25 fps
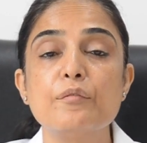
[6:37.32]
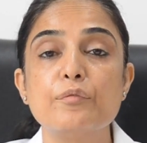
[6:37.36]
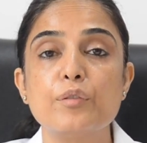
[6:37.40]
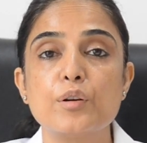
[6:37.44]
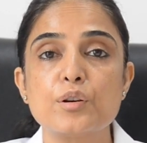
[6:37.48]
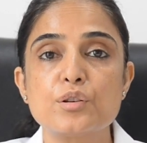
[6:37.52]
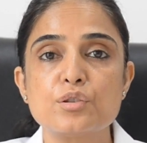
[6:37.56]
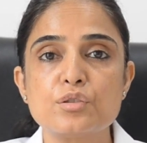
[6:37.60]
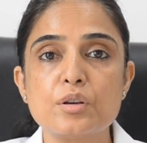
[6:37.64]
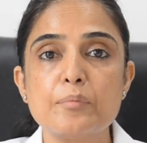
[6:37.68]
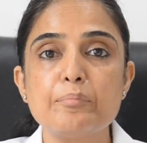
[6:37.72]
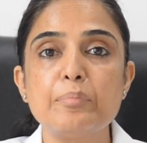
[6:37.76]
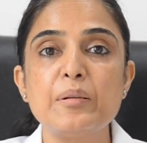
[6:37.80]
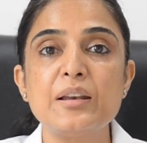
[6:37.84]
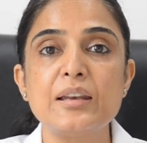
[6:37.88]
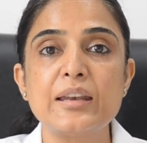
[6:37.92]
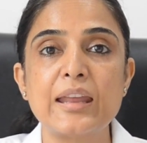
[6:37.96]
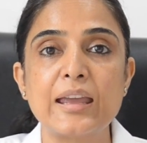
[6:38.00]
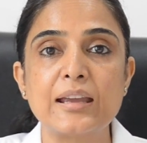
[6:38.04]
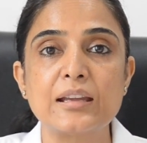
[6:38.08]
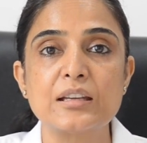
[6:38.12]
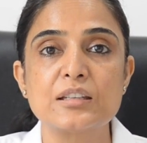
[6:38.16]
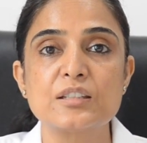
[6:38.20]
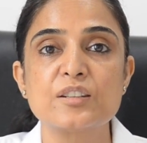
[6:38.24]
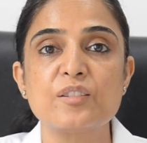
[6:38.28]
For
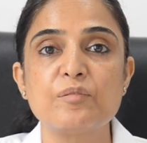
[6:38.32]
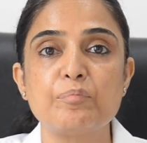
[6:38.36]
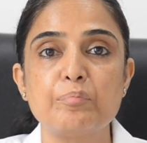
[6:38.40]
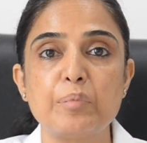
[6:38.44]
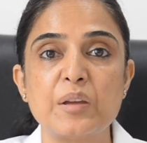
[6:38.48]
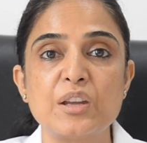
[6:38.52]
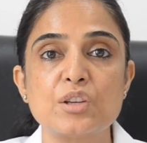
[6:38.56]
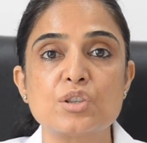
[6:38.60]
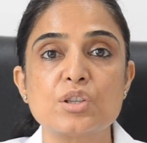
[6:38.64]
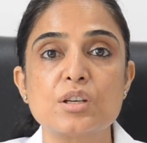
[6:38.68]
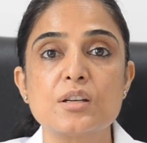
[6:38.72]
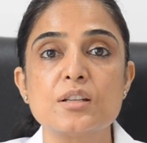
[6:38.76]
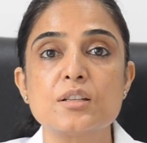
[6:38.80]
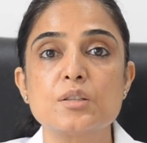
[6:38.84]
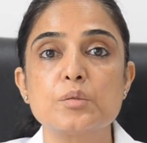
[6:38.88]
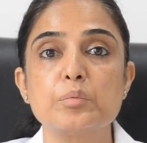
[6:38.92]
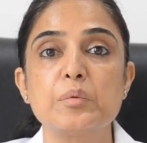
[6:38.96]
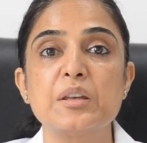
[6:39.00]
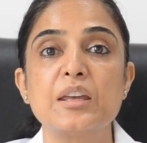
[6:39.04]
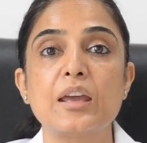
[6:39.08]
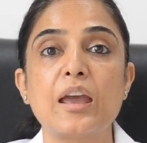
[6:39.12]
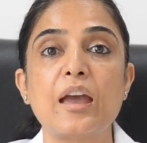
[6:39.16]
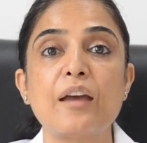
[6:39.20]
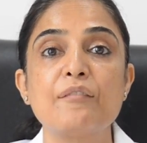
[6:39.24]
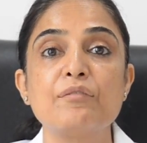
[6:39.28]
triple-negative patients,
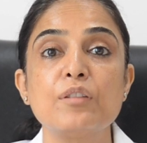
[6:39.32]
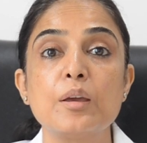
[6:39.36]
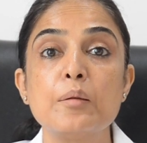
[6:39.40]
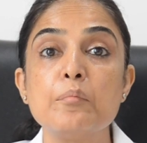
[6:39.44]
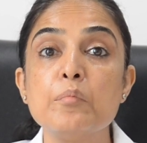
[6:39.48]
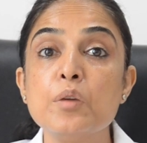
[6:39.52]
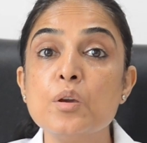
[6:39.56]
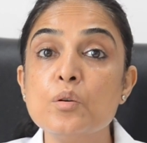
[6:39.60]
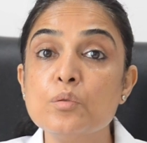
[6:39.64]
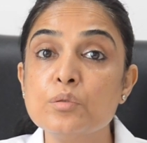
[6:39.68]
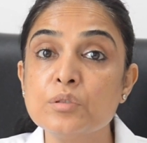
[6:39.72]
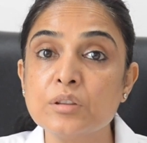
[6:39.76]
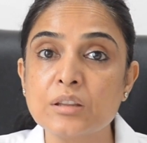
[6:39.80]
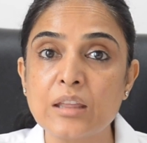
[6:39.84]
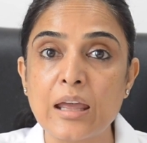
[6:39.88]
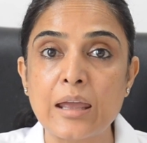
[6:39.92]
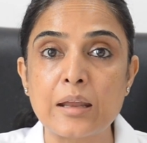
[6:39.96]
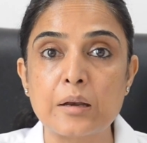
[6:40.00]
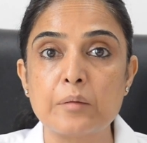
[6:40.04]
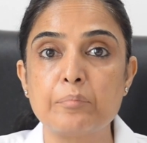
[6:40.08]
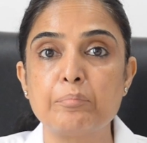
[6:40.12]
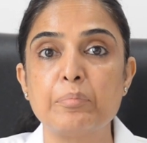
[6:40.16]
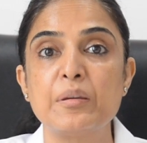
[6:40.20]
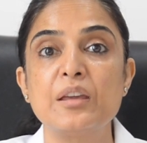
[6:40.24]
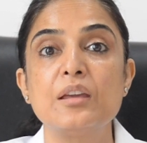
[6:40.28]
we have immune
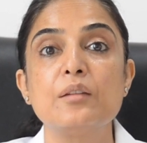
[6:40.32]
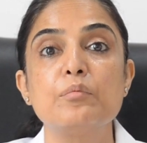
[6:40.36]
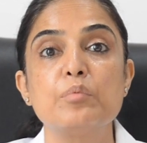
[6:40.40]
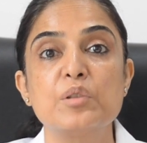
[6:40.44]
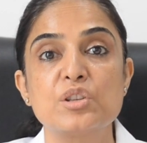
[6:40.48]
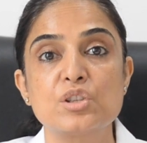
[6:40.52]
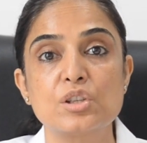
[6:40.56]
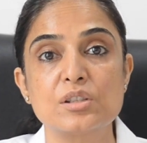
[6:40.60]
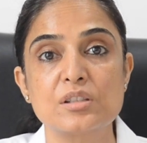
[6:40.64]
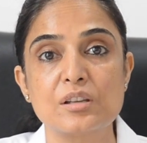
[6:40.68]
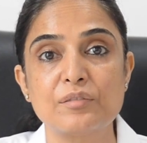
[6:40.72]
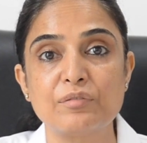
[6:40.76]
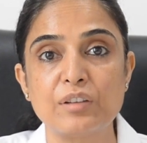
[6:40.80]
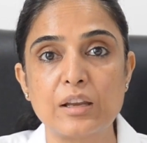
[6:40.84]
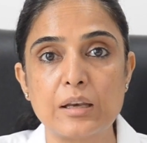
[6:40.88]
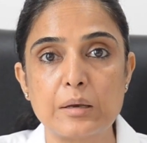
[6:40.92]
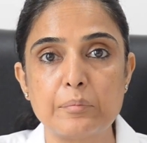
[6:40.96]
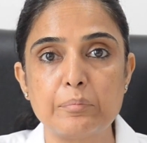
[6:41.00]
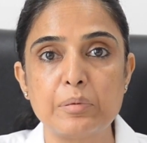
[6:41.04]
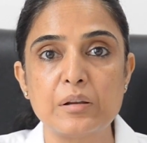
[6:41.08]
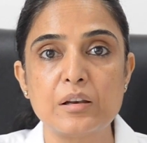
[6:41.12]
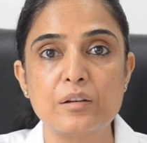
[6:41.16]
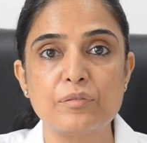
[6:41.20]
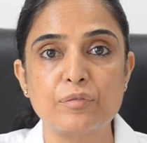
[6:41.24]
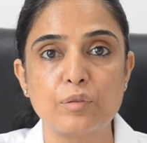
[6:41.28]
therapy, which is
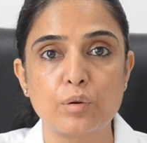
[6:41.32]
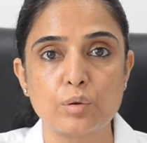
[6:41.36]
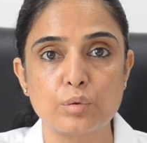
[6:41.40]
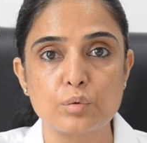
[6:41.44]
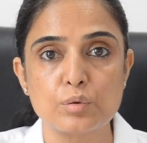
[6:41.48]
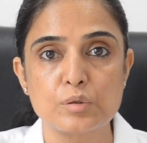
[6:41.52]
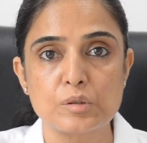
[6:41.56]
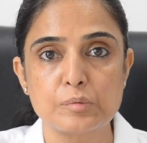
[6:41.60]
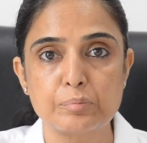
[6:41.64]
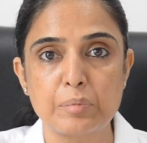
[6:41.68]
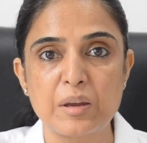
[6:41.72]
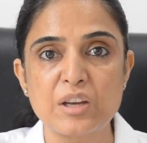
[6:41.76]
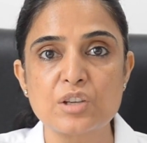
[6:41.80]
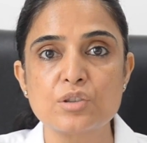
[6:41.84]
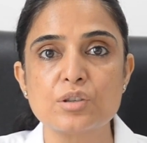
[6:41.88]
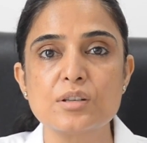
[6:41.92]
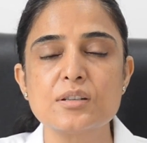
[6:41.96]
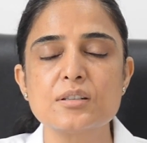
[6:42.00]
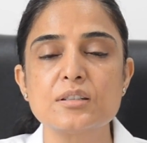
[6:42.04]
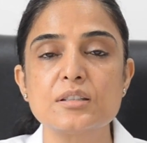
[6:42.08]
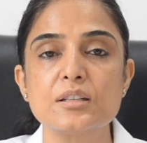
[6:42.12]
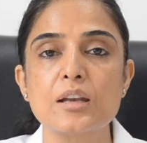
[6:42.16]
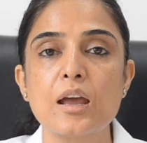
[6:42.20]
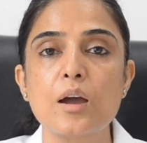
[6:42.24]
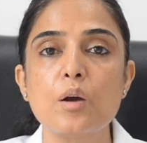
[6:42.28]
available for those
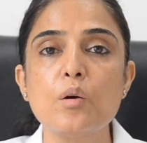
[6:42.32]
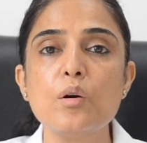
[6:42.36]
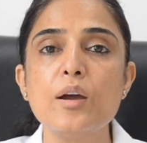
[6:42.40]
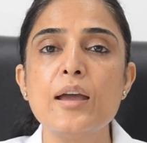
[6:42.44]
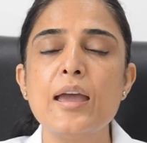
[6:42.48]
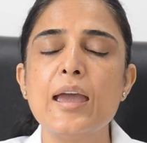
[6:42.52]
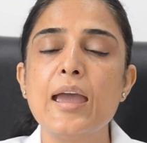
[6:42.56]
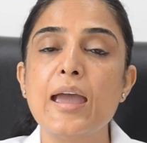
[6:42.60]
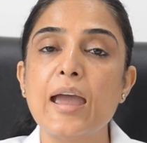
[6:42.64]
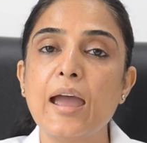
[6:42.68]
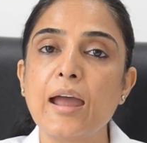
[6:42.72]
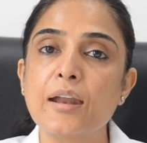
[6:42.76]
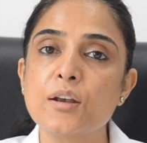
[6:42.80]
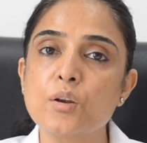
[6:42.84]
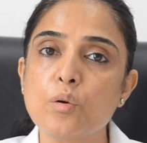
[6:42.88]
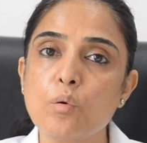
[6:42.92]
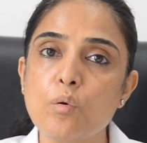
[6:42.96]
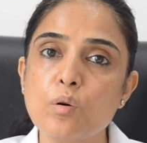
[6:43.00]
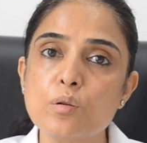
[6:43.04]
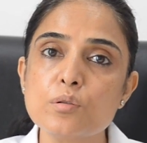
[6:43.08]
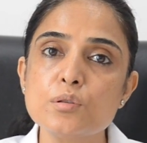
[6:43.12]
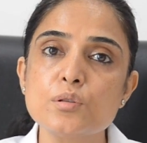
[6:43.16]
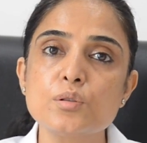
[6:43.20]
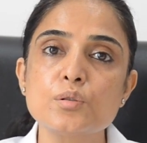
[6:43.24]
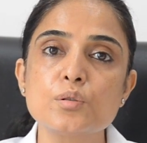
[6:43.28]
patients now. And
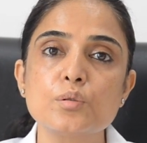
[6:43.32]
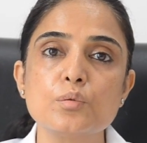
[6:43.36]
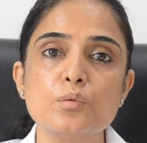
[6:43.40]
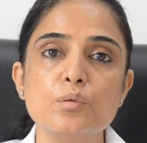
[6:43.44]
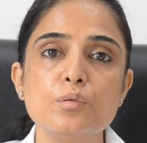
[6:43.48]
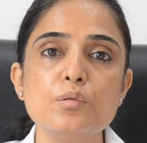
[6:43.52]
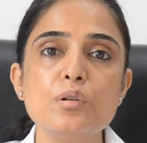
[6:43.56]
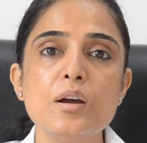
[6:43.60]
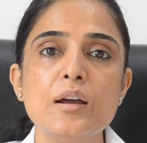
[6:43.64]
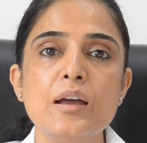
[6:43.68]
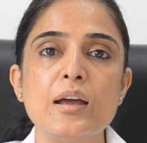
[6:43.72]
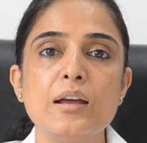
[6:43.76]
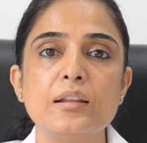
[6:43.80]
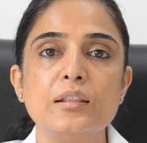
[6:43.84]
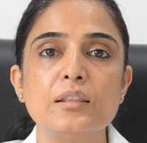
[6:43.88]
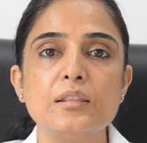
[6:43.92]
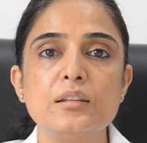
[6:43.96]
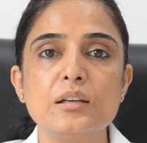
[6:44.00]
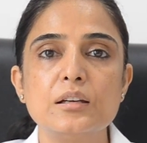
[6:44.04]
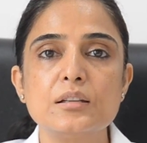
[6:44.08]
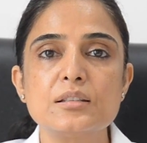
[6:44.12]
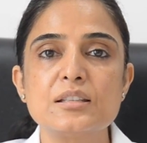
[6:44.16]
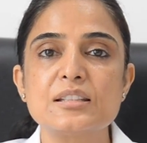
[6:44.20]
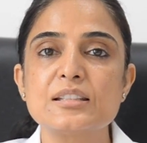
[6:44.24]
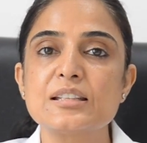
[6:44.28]
also,
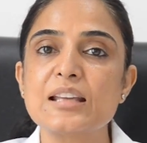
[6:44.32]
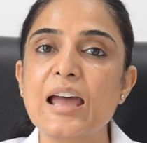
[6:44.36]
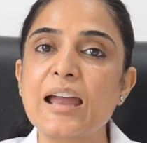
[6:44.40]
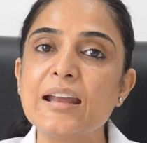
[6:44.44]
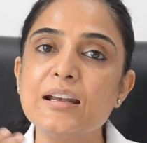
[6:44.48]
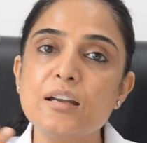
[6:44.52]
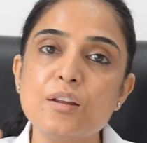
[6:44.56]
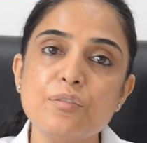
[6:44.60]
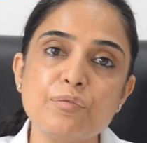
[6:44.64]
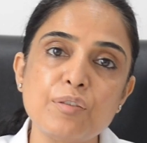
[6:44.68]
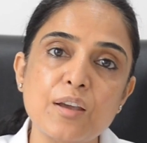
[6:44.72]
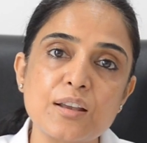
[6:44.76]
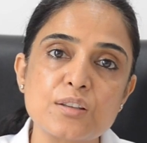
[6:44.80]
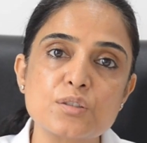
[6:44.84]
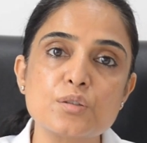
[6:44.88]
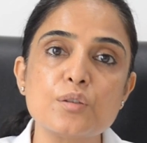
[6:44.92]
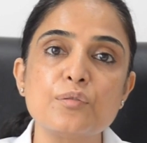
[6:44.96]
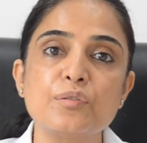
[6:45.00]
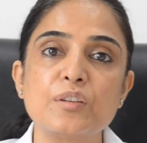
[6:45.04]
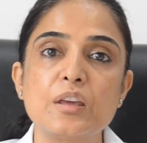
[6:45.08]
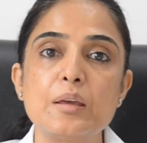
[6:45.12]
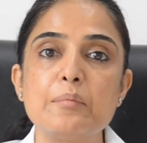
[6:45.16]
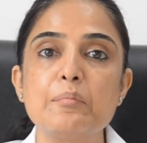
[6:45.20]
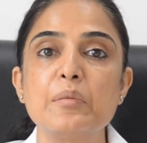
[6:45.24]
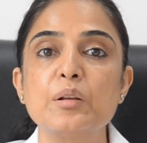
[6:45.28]
the side effects
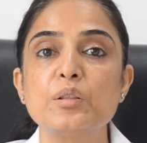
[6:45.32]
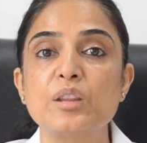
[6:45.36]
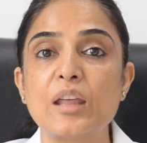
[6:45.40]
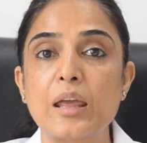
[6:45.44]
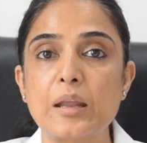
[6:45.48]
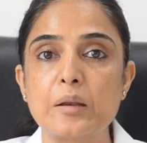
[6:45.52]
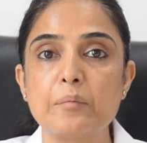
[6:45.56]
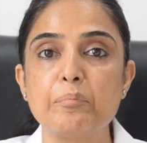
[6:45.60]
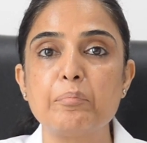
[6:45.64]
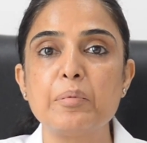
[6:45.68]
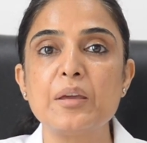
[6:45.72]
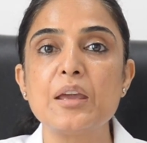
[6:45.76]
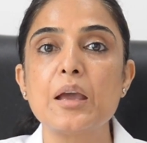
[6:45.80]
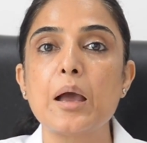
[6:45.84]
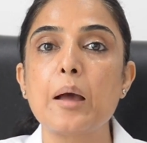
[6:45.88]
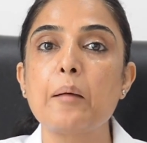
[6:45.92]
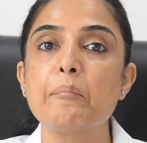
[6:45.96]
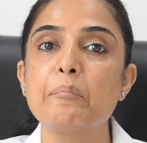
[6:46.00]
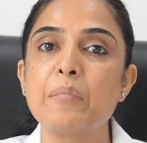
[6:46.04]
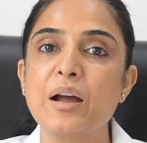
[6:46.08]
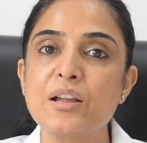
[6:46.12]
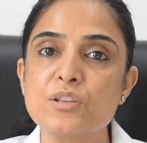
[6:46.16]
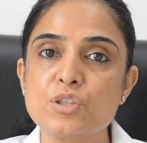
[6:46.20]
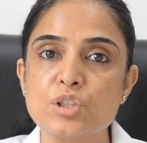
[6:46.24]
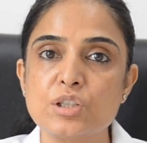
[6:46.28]
of chemotherapy are
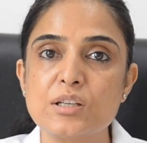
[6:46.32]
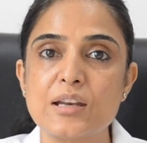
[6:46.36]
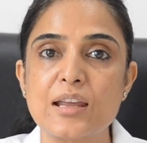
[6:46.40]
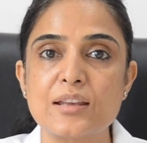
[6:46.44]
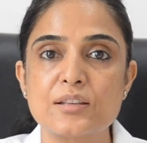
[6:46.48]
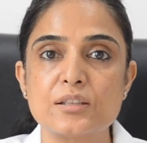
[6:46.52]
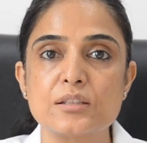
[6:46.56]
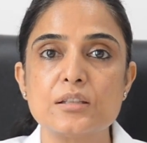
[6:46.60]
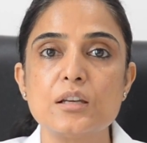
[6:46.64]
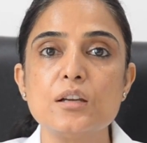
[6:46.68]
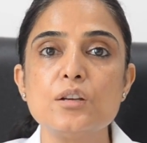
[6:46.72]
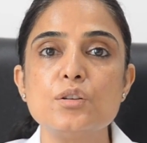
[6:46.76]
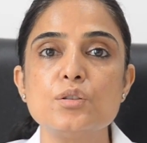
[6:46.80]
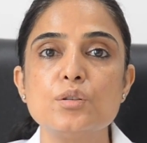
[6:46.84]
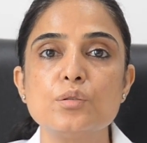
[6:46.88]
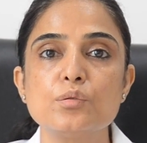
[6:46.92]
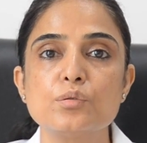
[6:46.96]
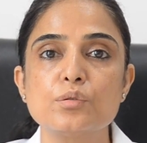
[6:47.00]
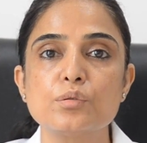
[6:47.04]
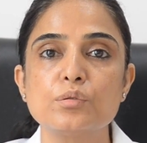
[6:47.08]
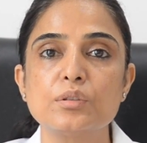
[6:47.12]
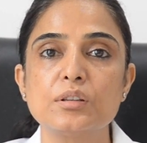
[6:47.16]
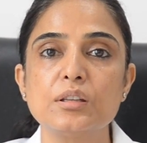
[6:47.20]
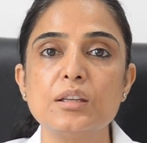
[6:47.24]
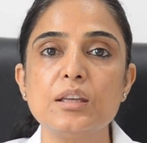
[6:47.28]
much lesser
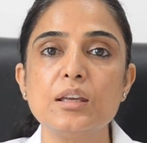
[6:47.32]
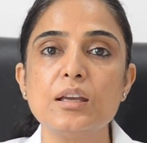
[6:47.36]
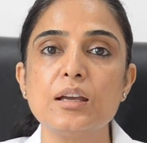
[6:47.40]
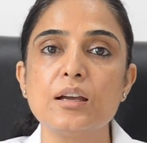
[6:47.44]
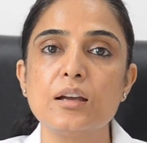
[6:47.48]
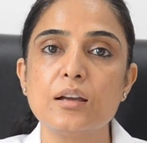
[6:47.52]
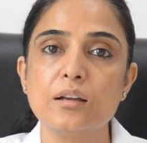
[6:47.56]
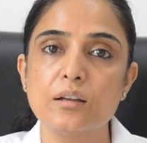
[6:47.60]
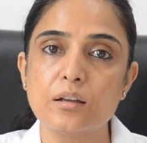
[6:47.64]
due to the